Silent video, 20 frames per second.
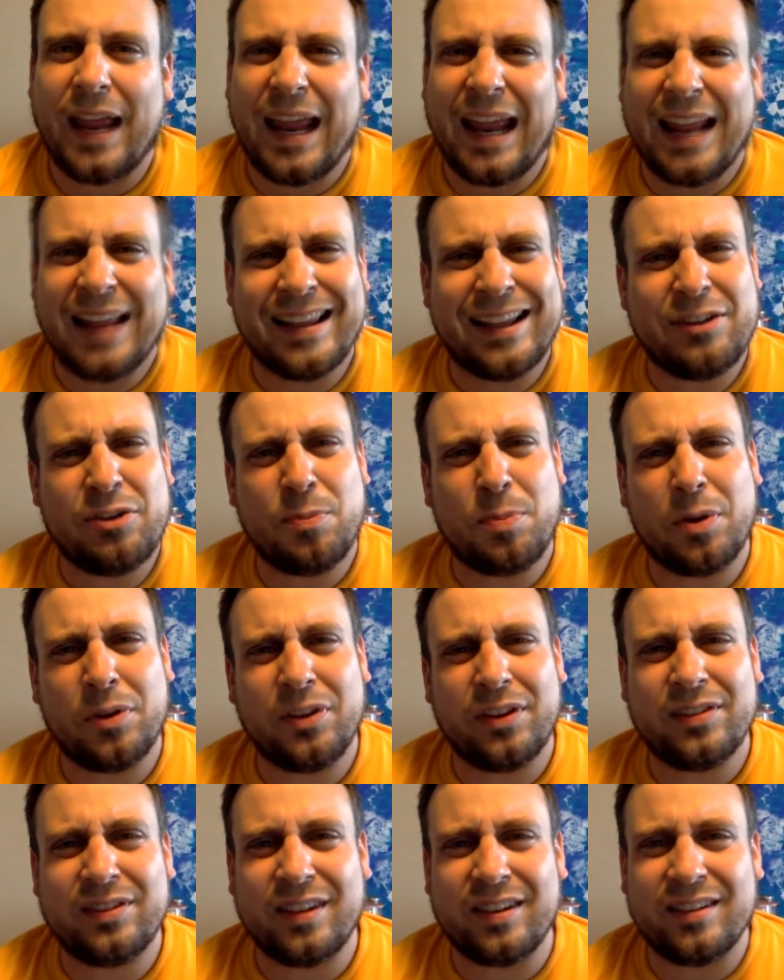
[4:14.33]
And then you put
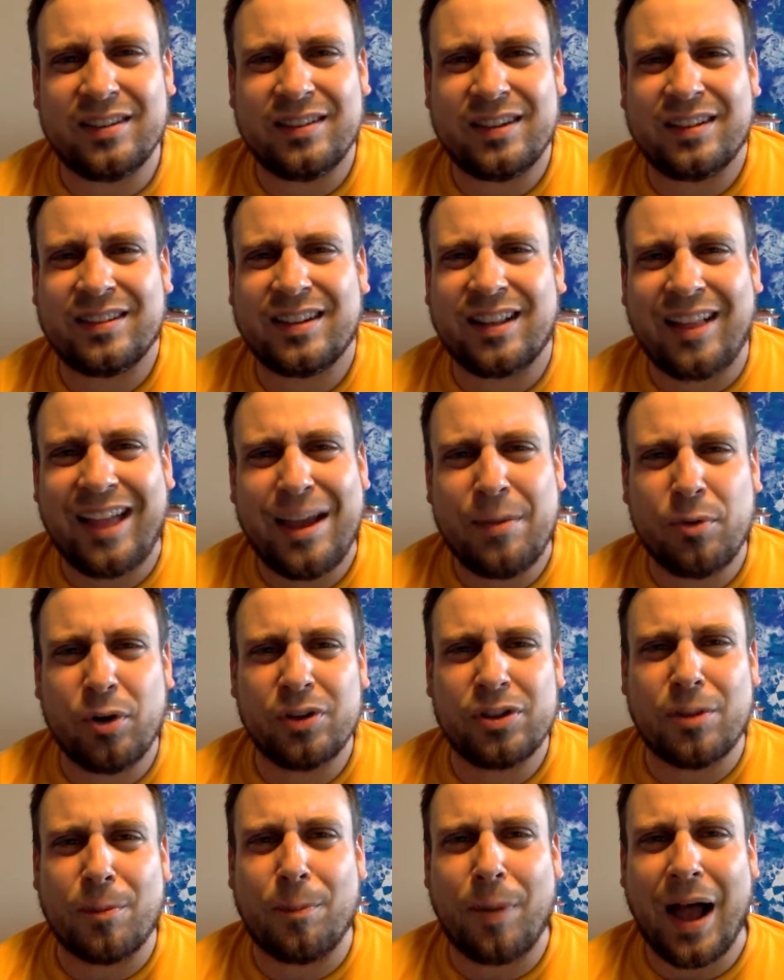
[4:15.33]
this disclaimer
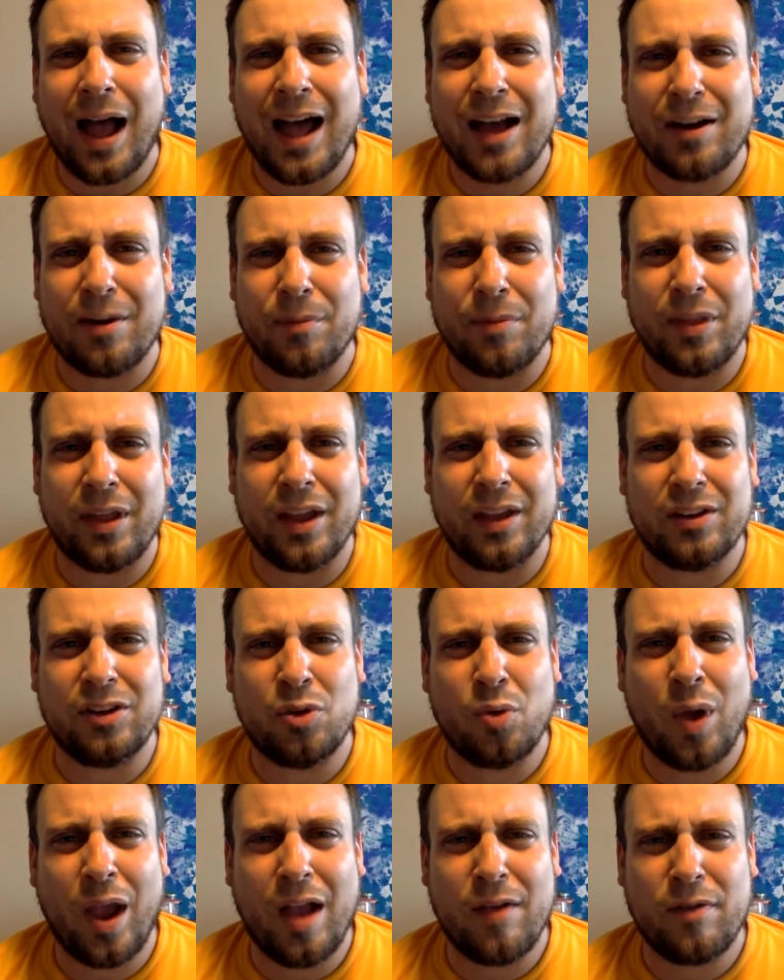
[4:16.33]
at the bottom that
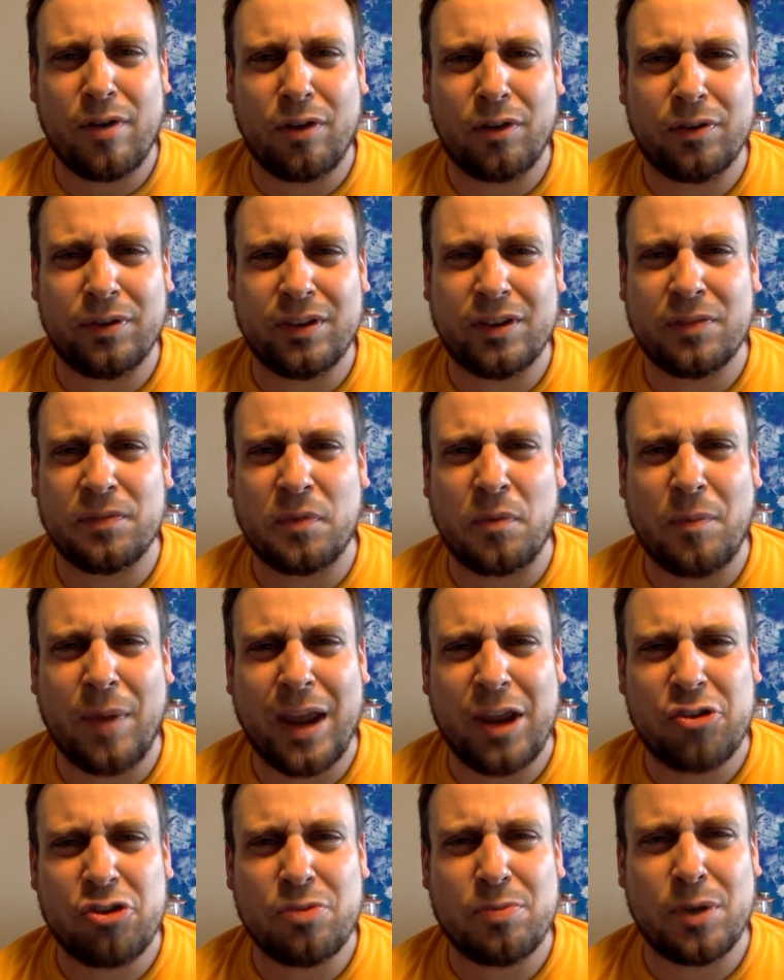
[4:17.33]
you have all of his
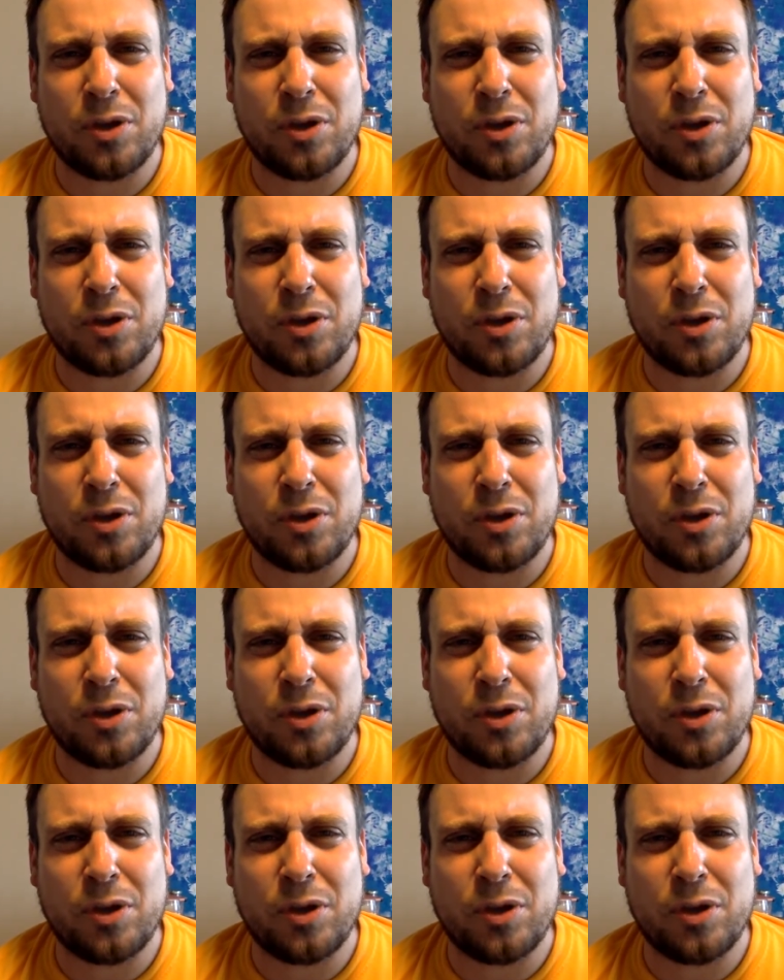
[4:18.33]
information,